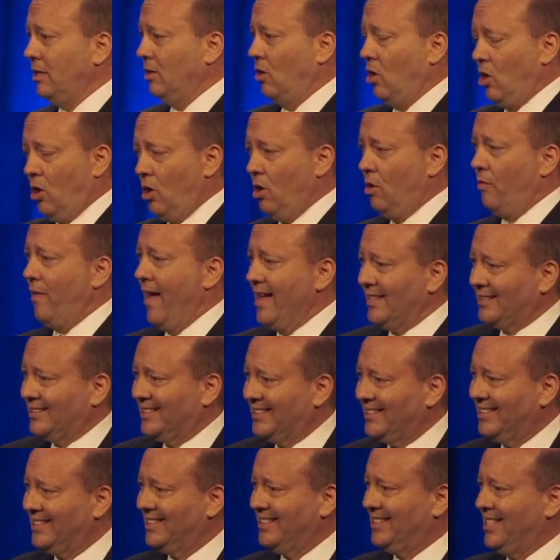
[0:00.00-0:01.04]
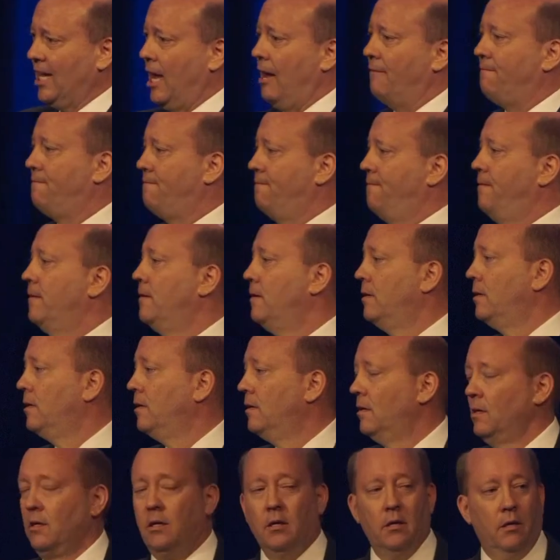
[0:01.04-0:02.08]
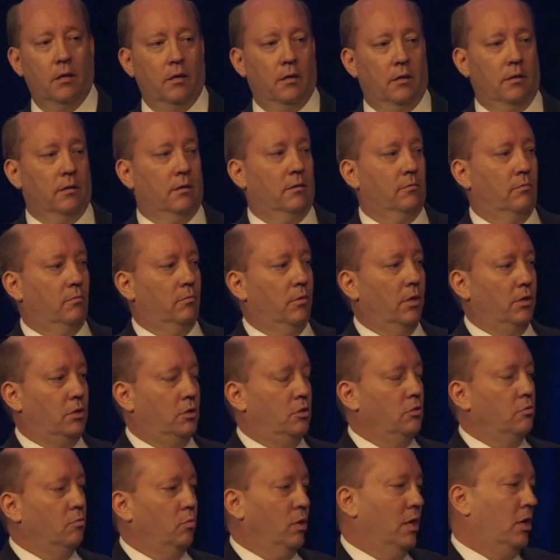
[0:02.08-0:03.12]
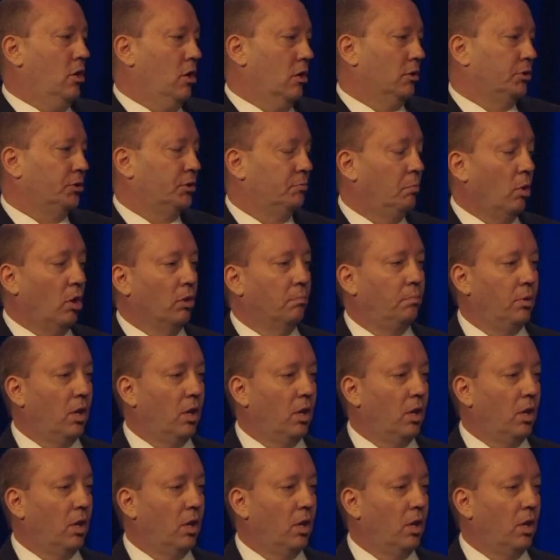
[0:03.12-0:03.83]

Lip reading: and all that stuff that we call smart